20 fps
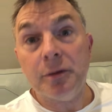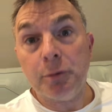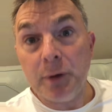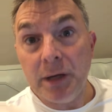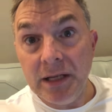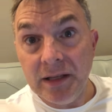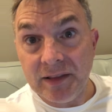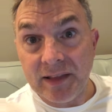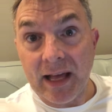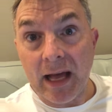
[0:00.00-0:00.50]

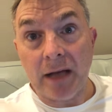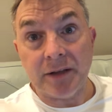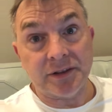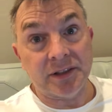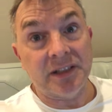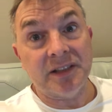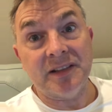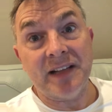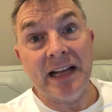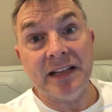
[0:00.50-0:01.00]
3,000,
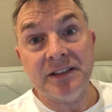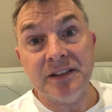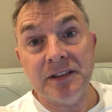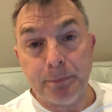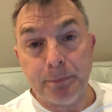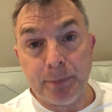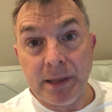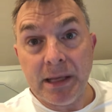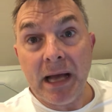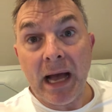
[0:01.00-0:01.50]
because that's
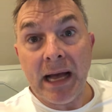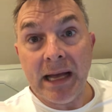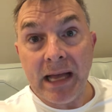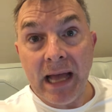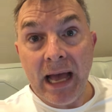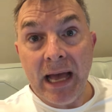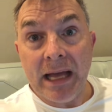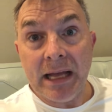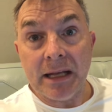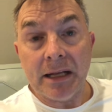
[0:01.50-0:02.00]

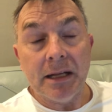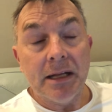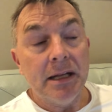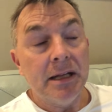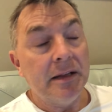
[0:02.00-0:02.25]
PIA.